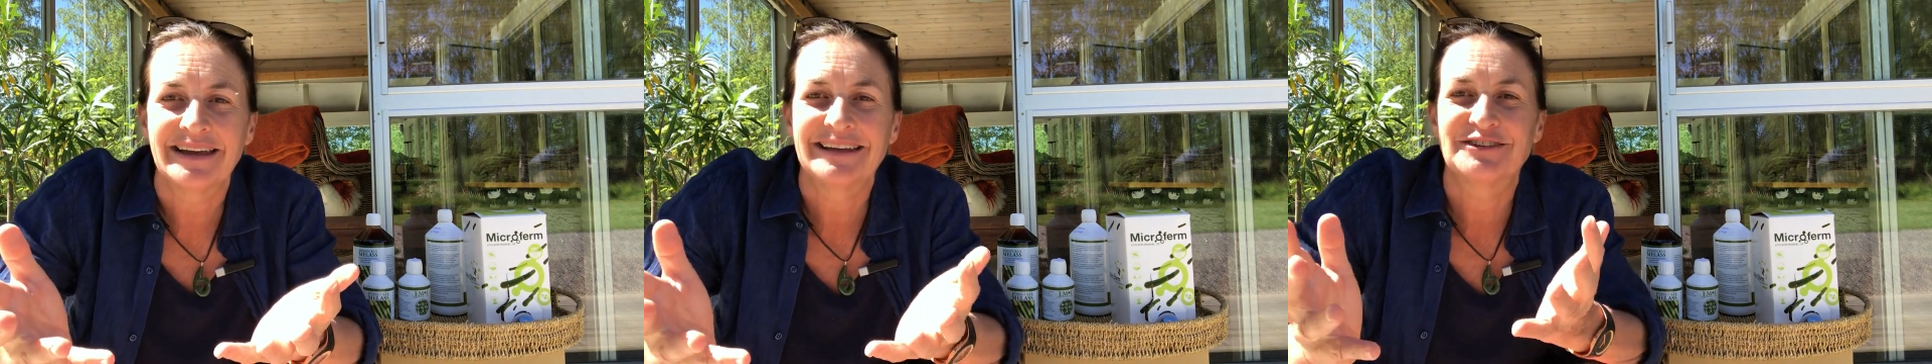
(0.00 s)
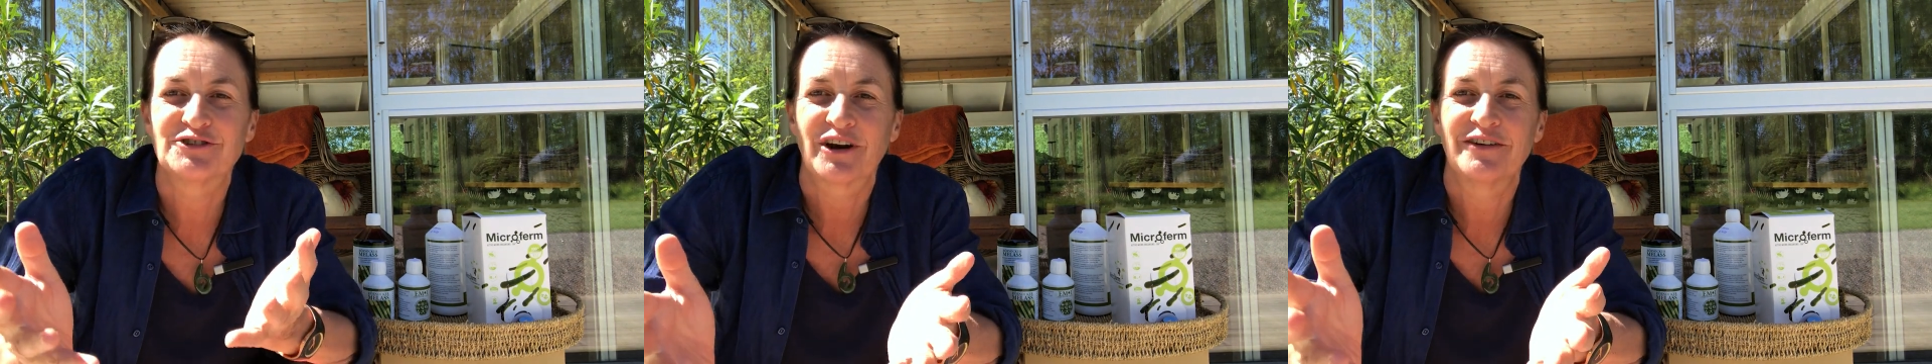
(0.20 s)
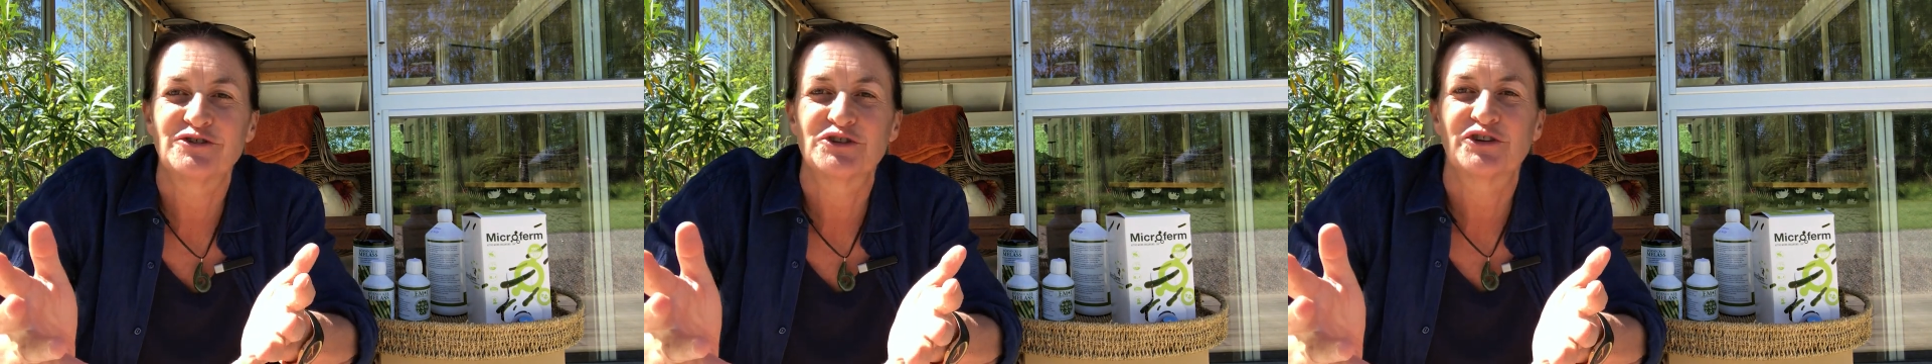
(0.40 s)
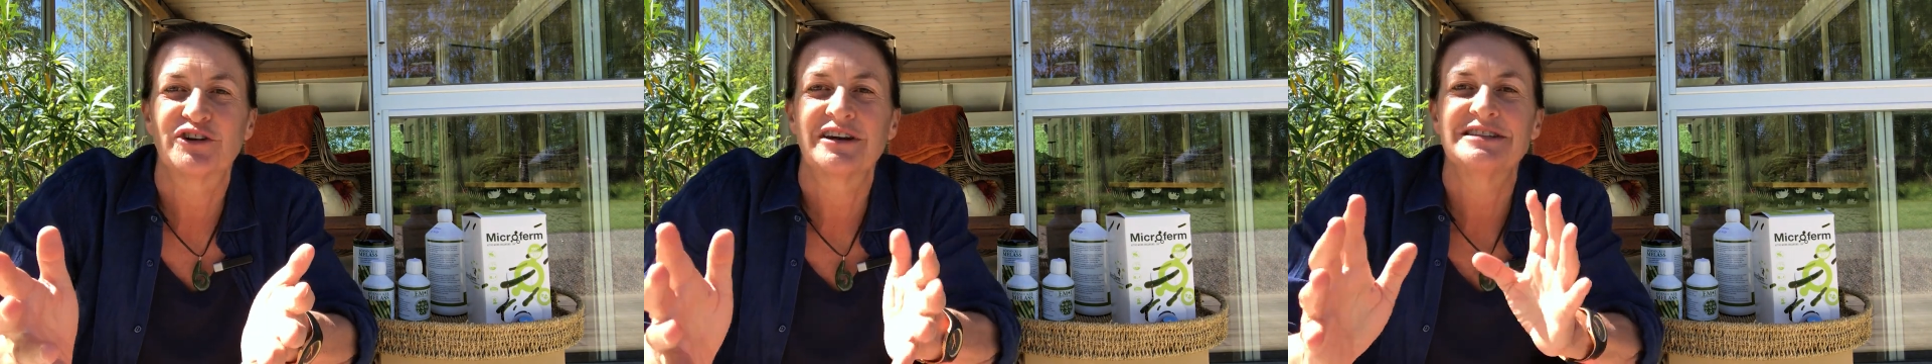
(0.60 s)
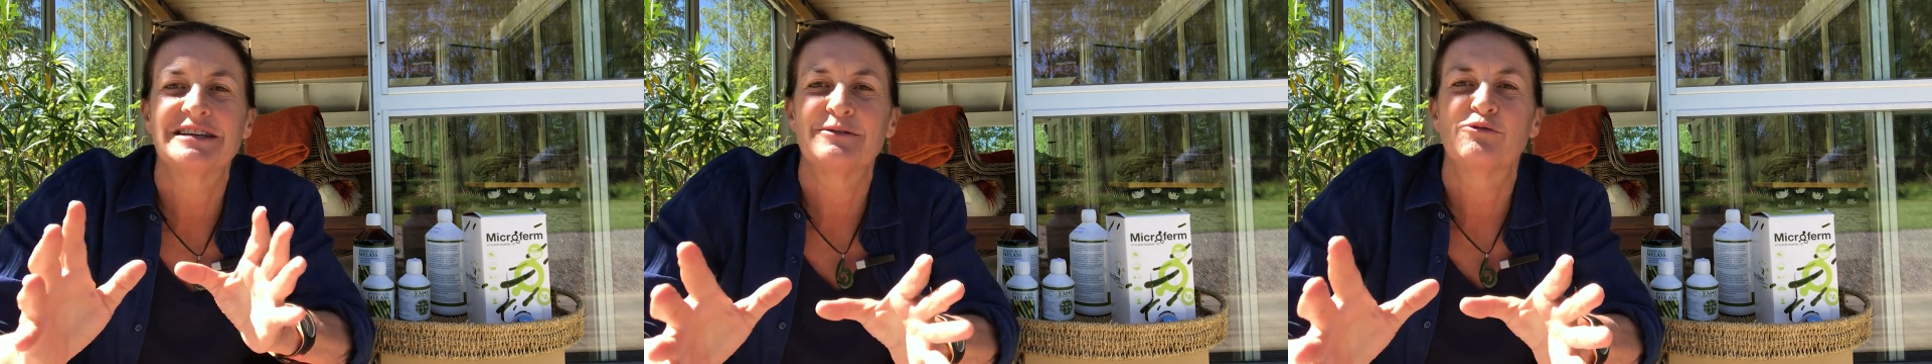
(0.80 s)
it drives you
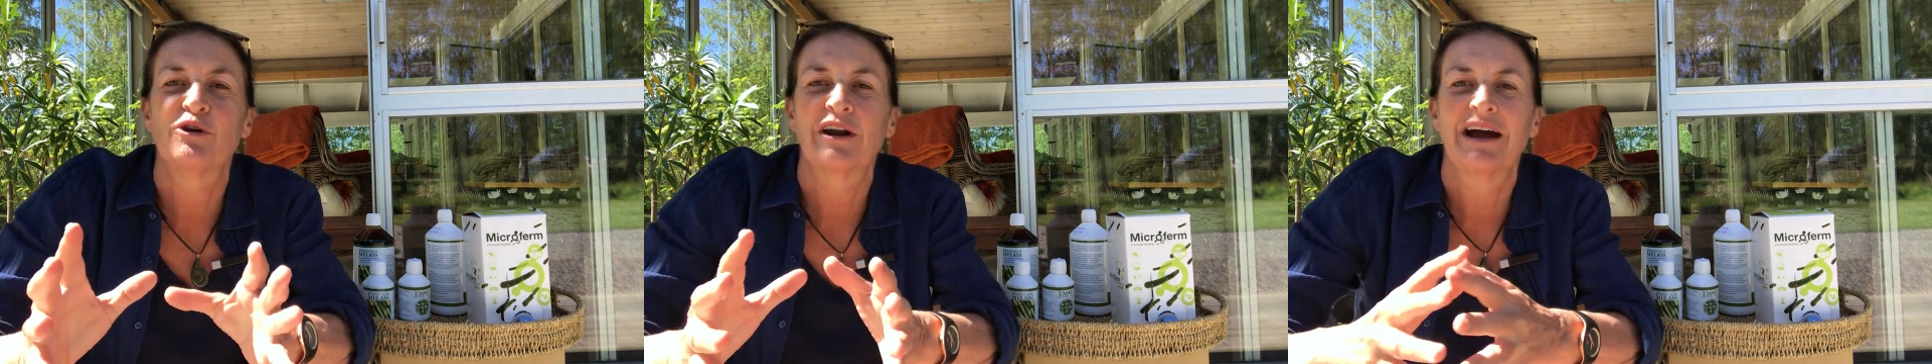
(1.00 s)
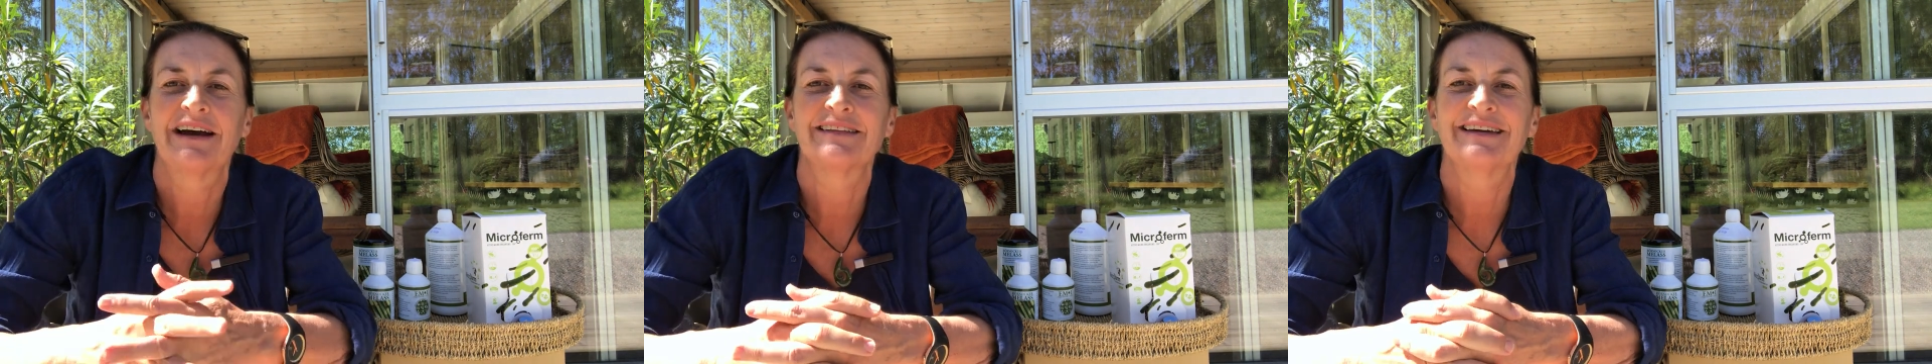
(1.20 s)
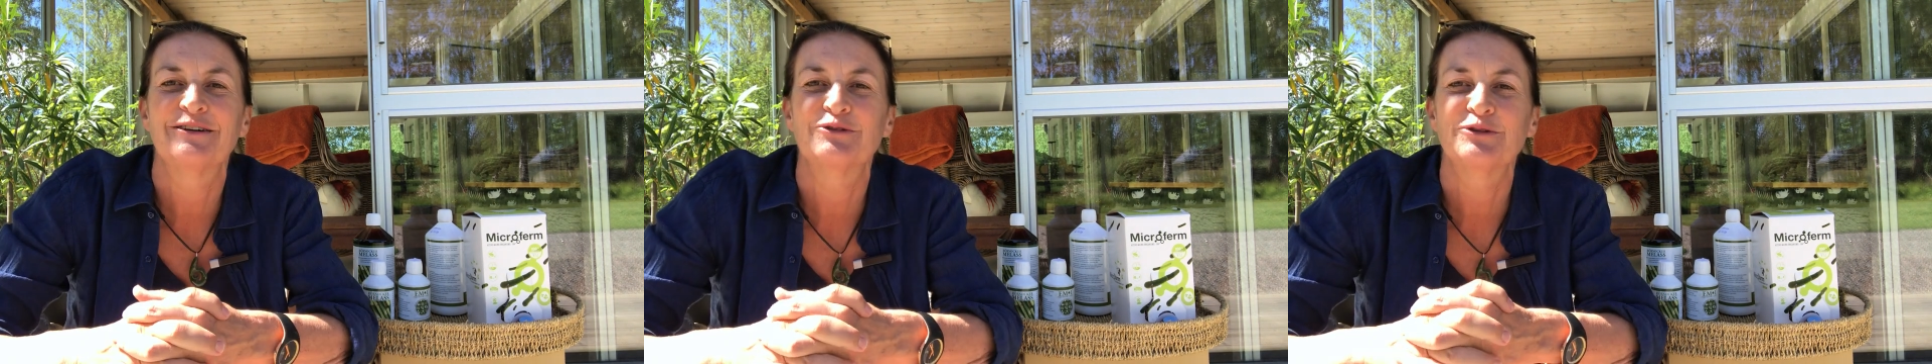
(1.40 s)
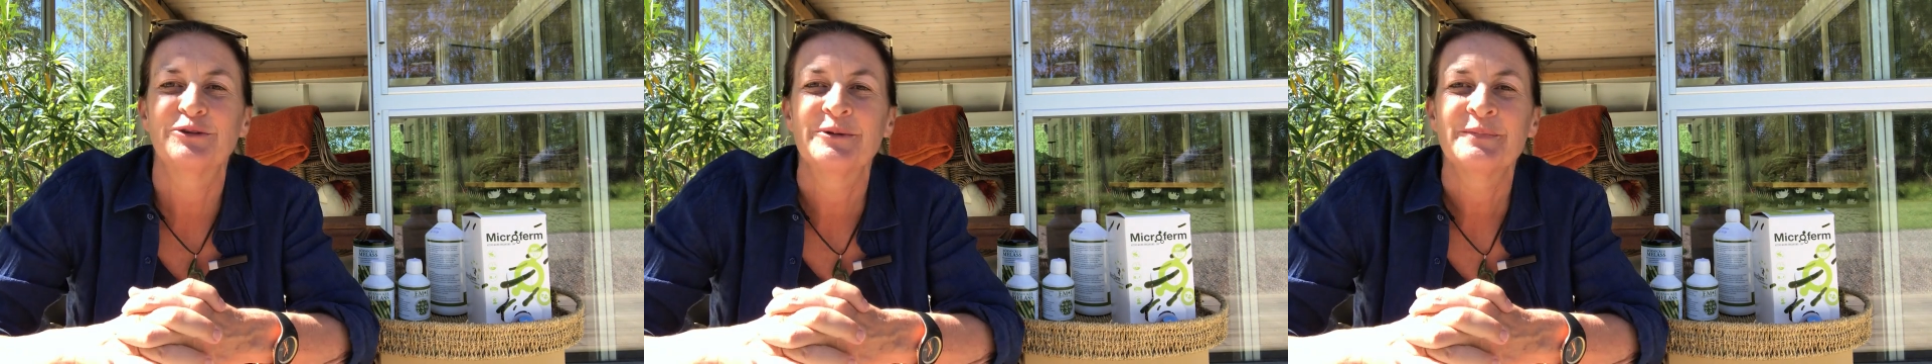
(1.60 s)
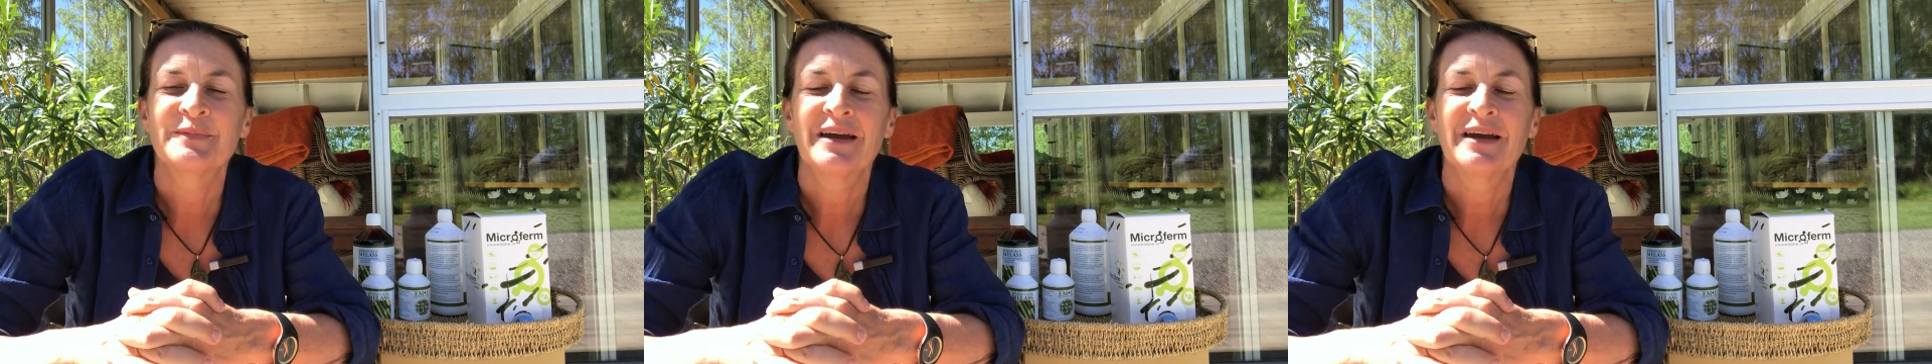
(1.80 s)
crazy. What are they all?